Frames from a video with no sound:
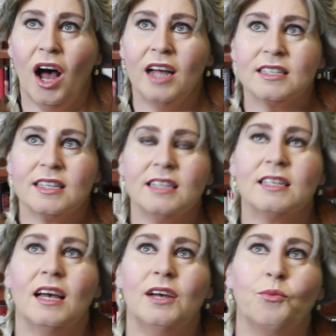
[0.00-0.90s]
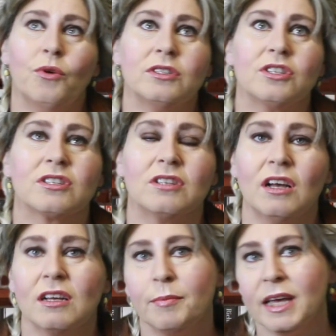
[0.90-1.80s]
I think what
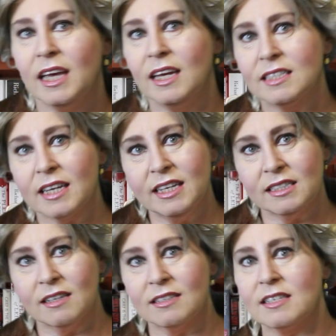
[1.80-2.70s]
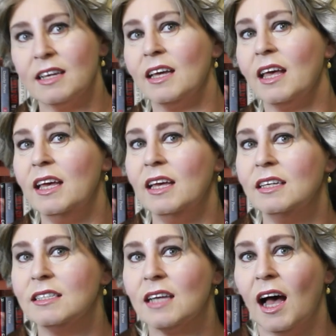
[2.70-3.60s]
struck me as interesting
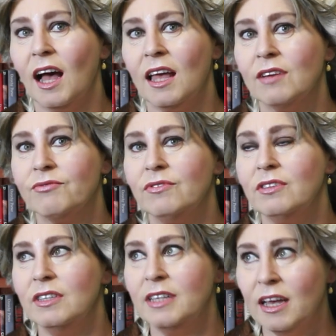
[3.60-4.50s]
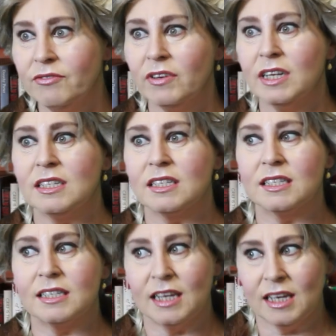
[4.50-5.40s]
is I have never
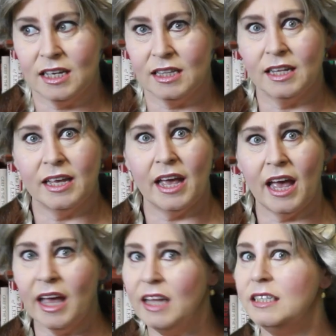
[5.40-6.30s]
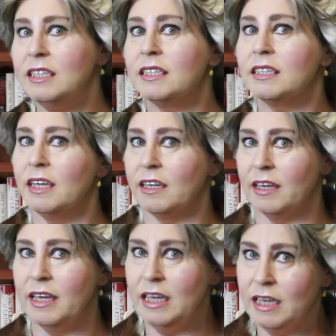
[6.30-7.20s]
seen
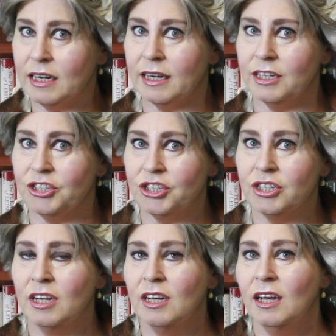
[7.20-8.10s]
anything English